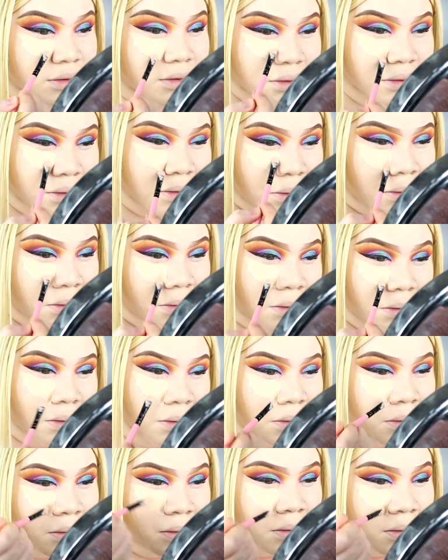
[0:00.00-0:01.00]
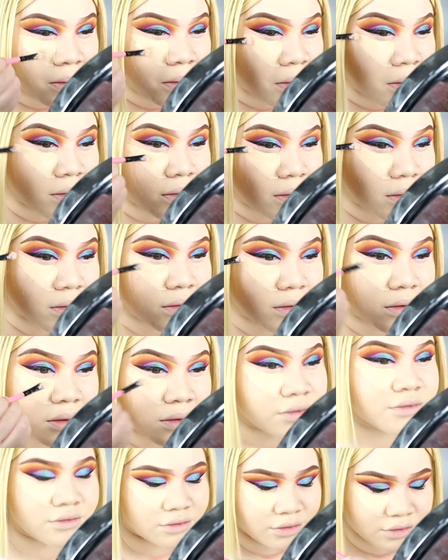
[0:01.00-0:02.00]
Enhancer, I'm going to be putting this
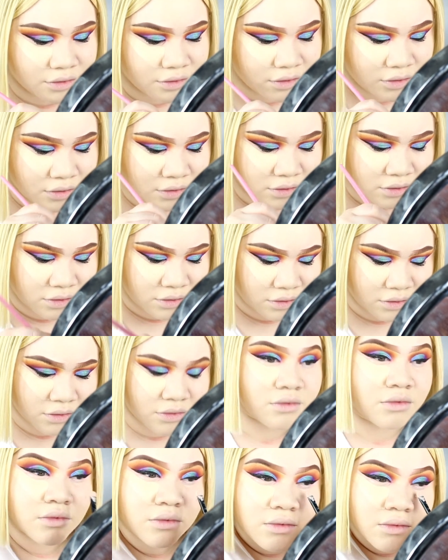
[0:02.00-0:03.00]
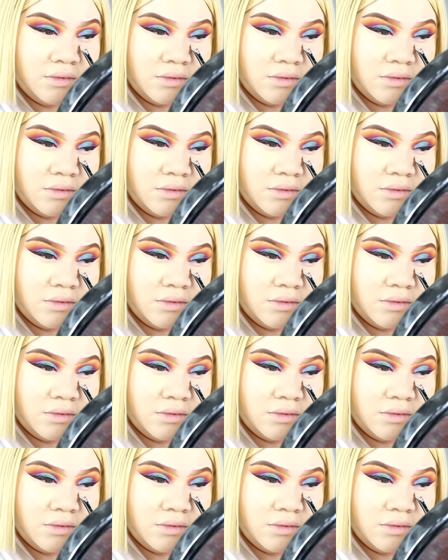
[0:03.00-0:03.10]
down as a highlight,